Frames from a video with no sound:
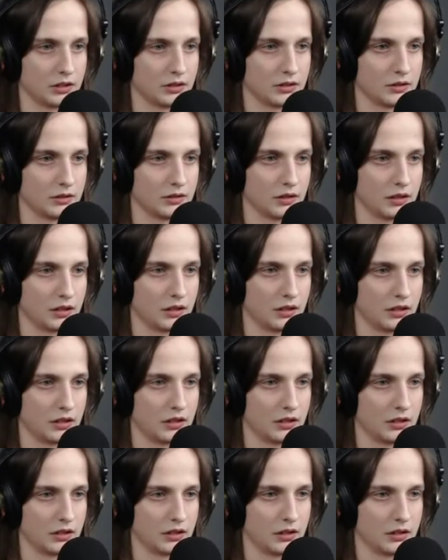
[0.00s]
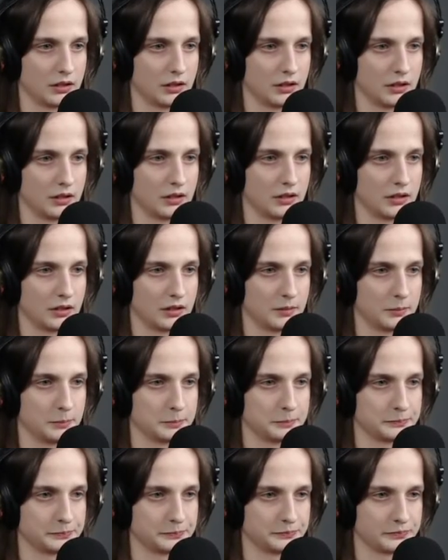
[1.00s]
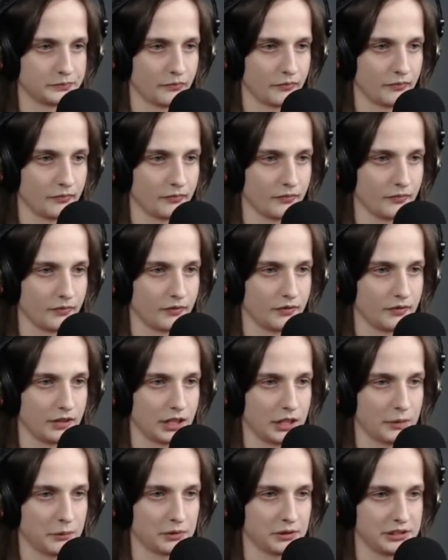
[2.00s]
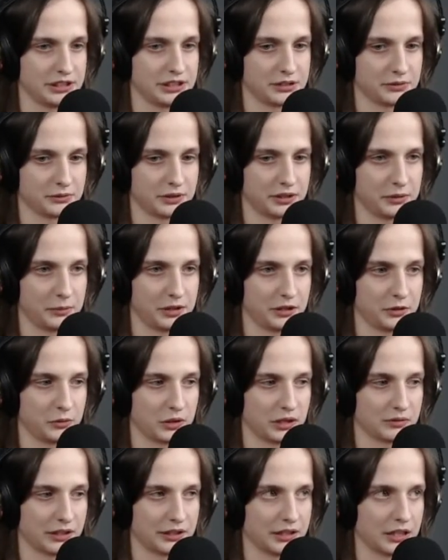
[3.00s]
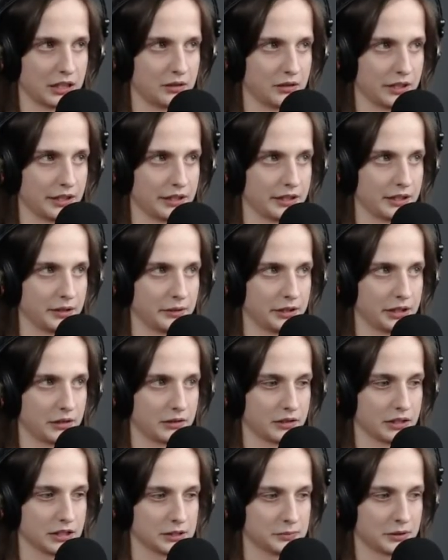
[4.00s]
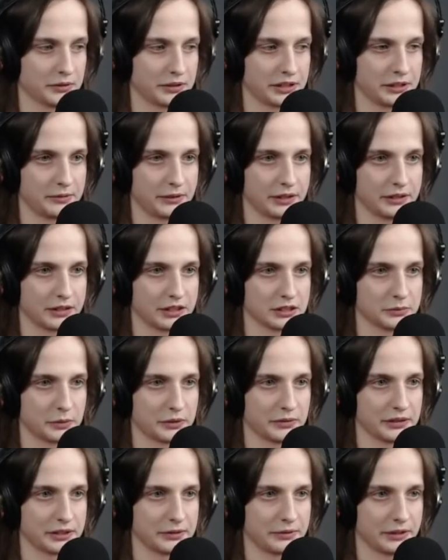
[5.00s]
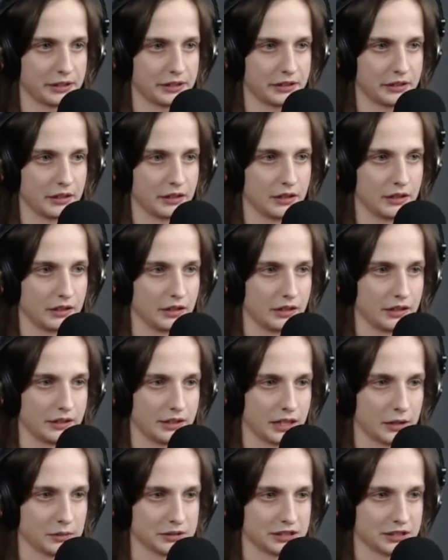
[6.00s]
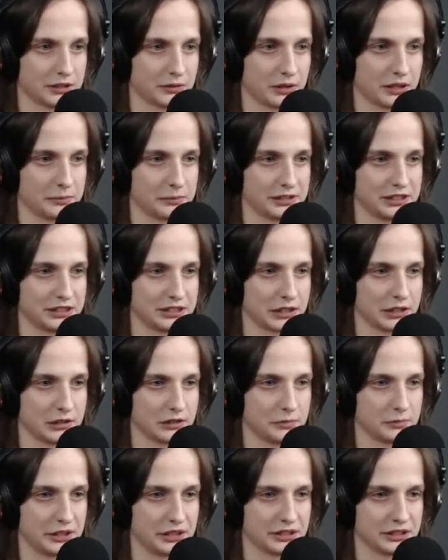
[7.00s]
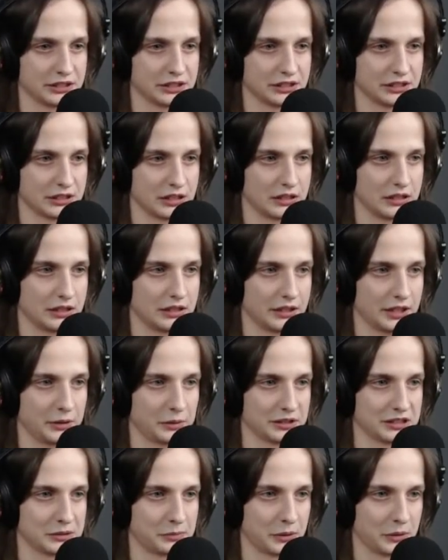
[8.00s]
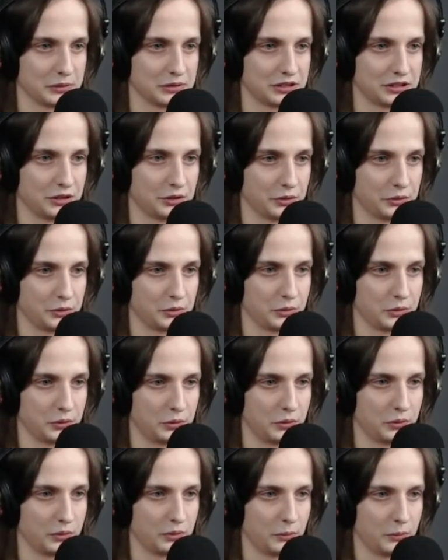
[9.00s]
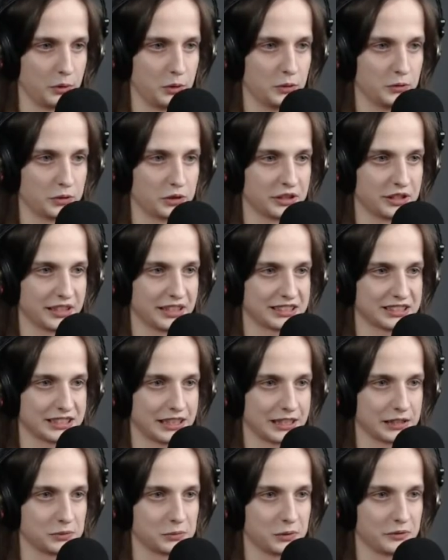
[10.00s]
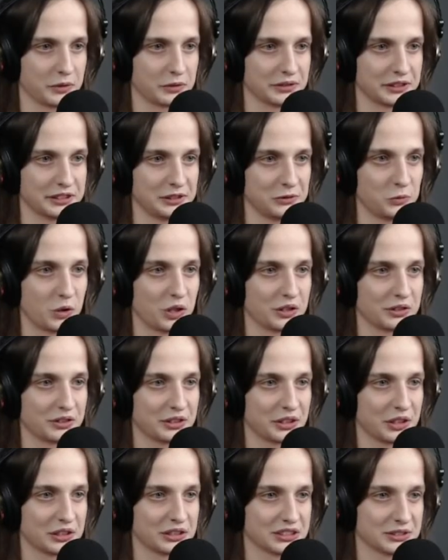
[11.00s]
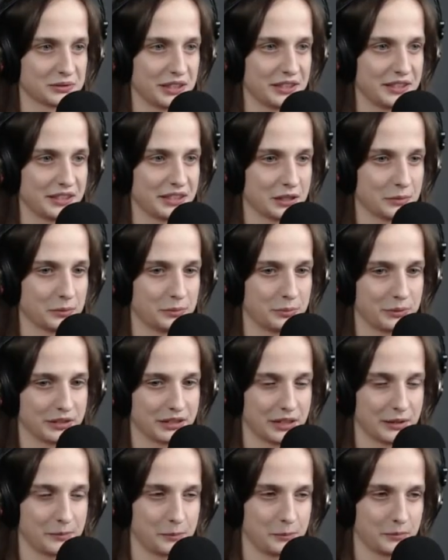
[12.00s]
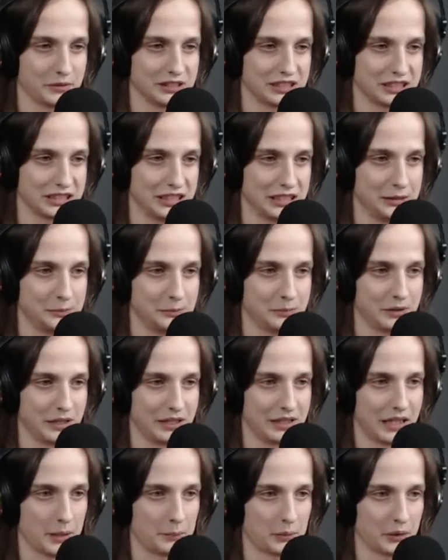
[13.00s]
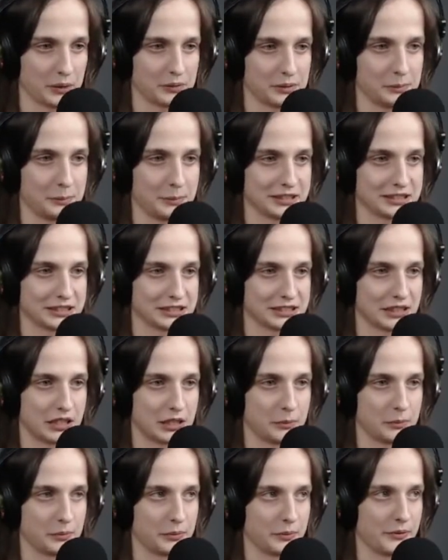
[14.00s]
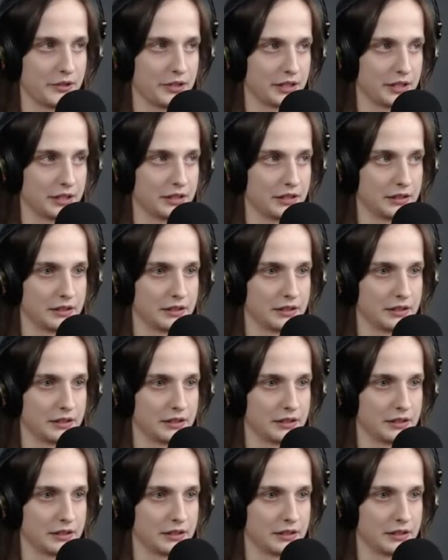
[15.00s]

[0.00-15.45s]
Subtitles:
The game really isn't treating me too well right now. Okay, there we go. That's perfectly fine. That's perfectly fine. That was incredibly slow because he was supposed to move to the next cycle with only one Gauss right there, but I probably messed up the